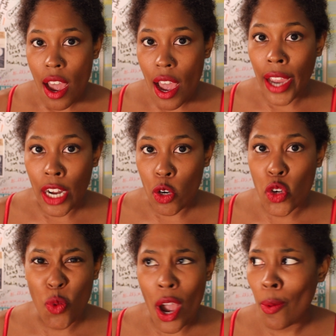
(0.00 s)
I know,
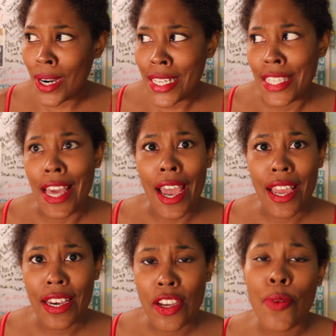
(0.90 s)
schwa, what is
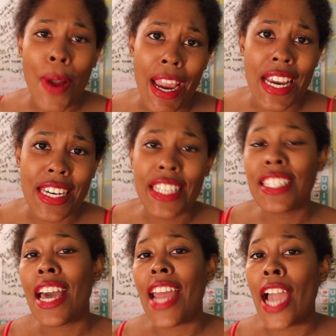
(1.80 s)
that? You're right. It's
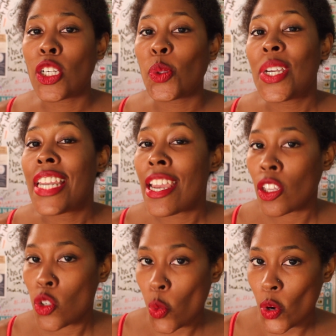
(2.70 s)
not actually an
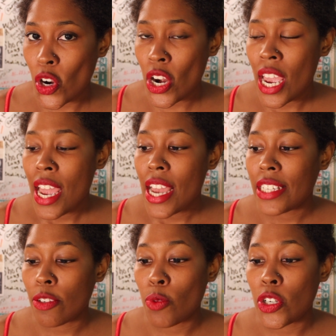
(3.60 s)
English word.
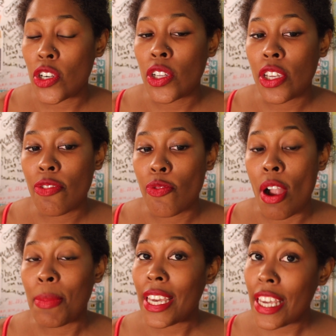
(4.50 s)
It's originally
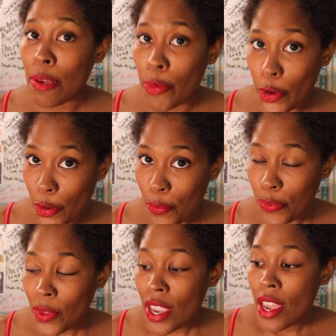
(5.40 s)
from Hebrew.
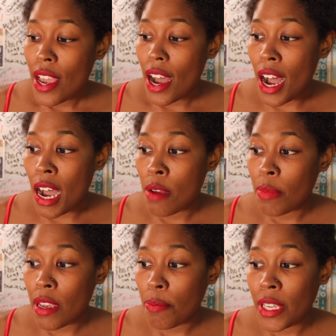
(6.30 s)

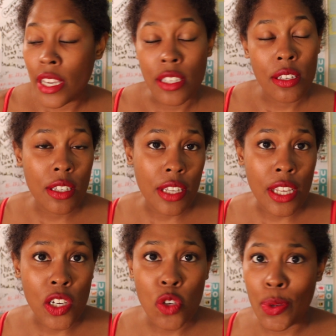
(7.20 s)
But because this is
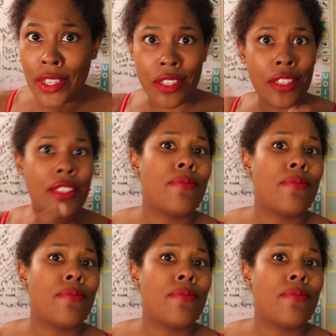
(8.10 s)
English, we just